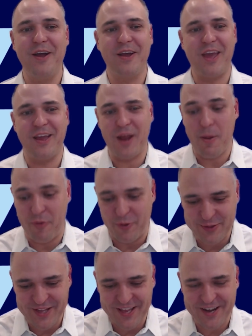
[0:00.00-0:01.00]
Can I
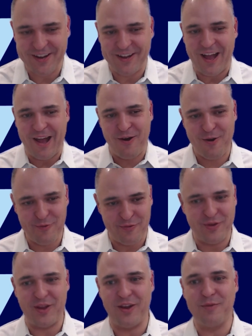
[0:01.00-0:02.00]
pull data out of
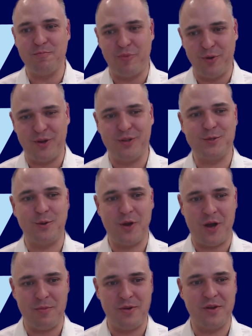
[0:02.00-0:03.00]
it and put into a
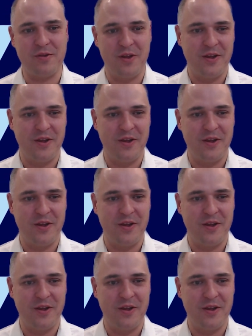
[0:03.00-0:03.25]
common